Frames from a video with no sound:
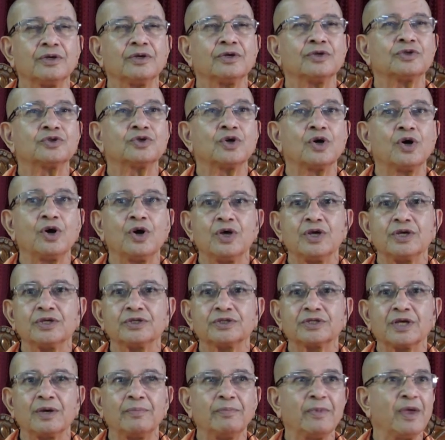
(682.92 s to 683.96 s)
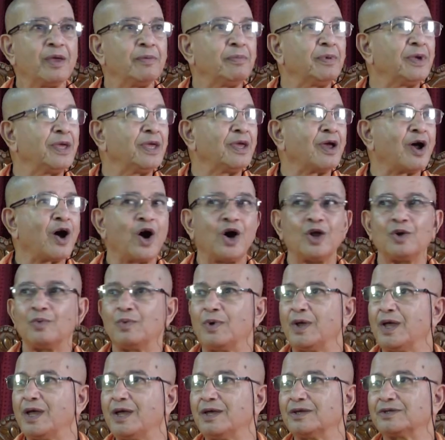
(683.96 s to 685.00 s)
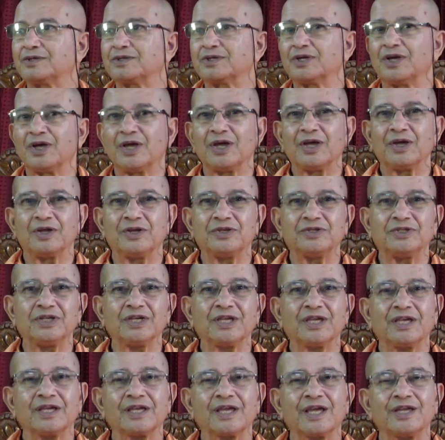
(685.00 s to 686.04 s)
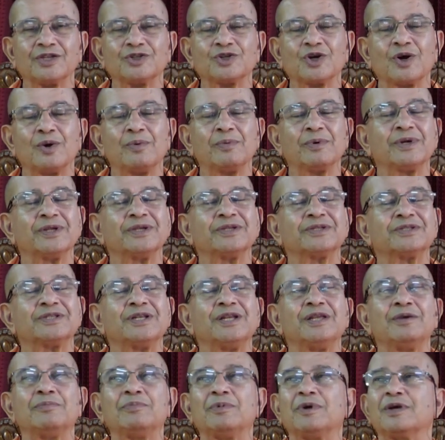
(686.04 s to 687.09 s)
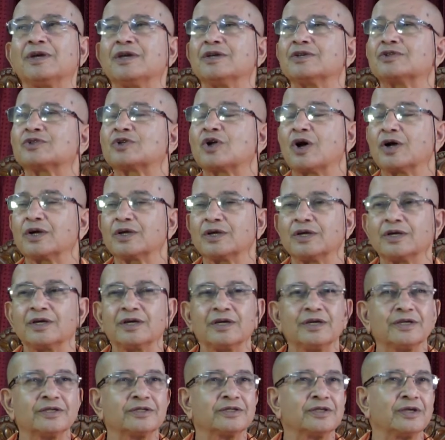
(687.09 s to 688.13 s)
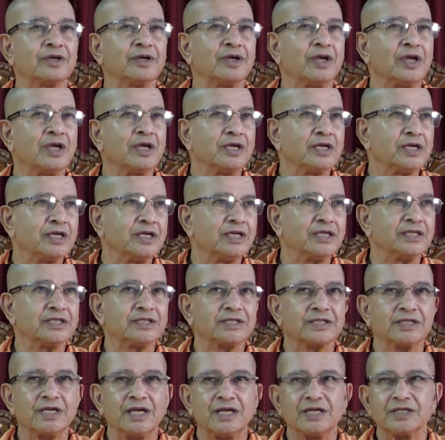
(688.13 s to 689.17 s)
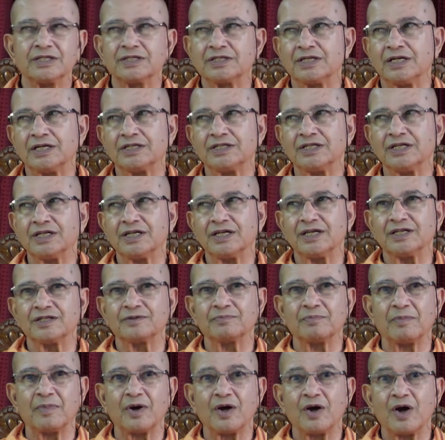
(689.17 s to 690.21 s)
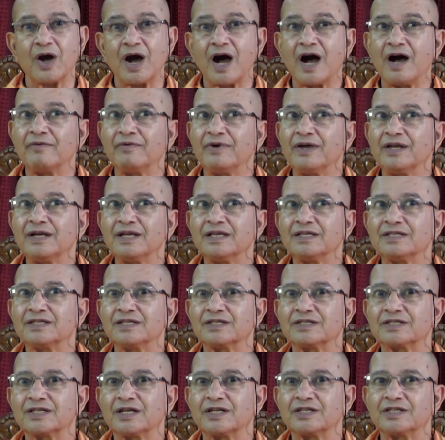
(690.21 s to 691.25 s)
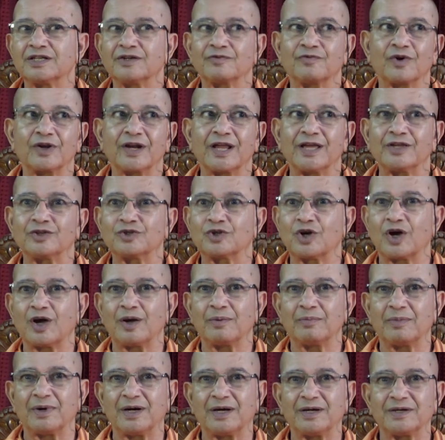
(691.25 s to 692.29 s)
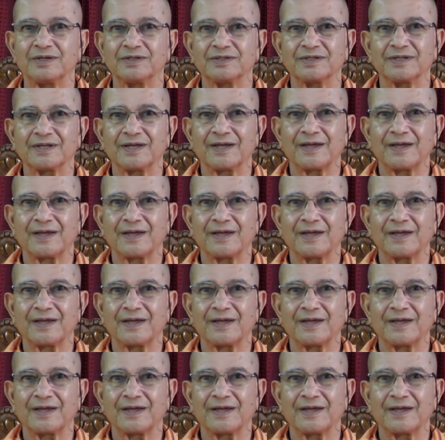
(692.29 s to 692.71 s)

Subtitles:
So some may be always seeking enjoyment. He's sleeping, he's talking, he's searching, his awareness is searching for enjoyments.